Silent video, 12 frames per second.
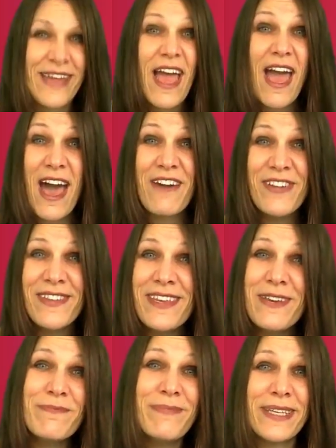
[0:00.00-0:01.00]
having the
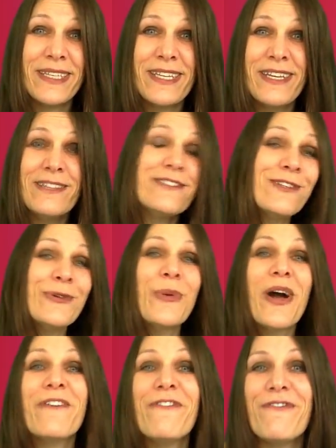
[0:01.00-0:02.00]
ability to
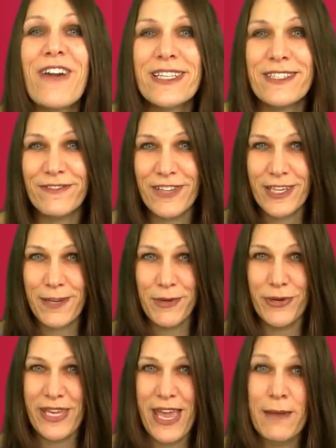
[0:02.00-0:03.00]
effectively
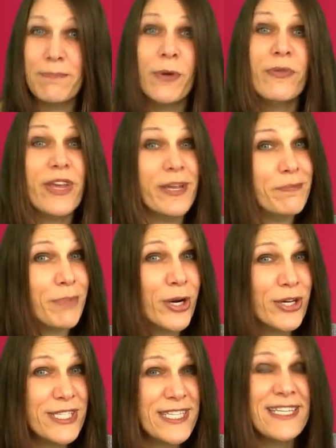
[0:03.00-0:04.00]
communicate both in
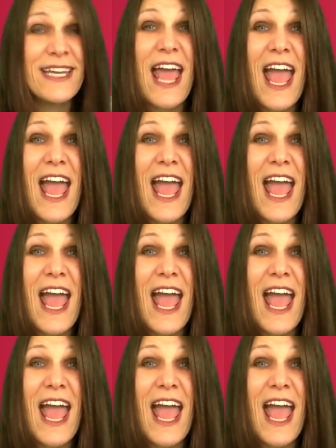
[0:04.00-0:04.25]
person